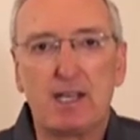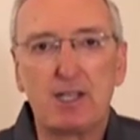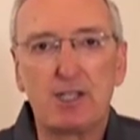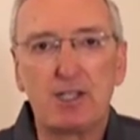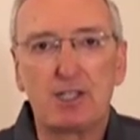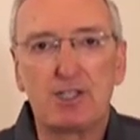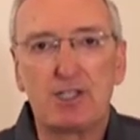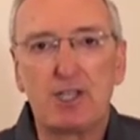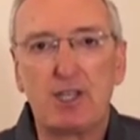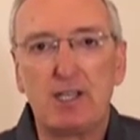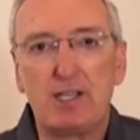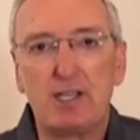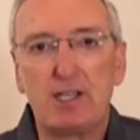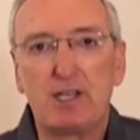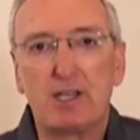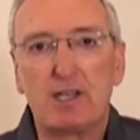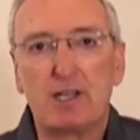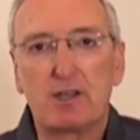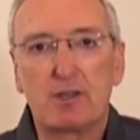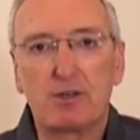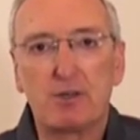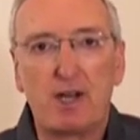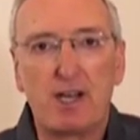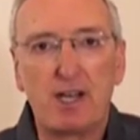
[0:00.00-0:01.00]
she
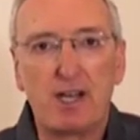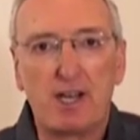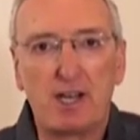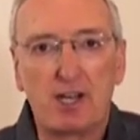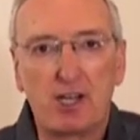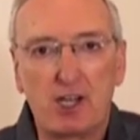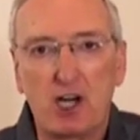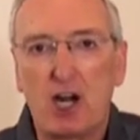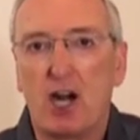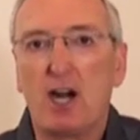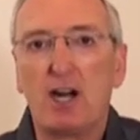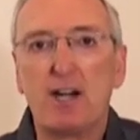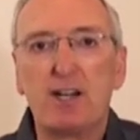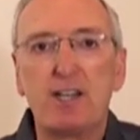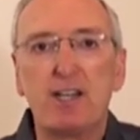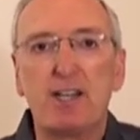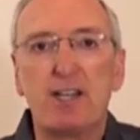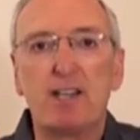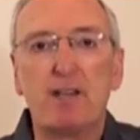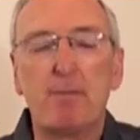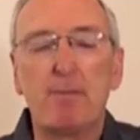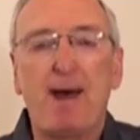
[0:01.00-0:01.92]
created a garden in the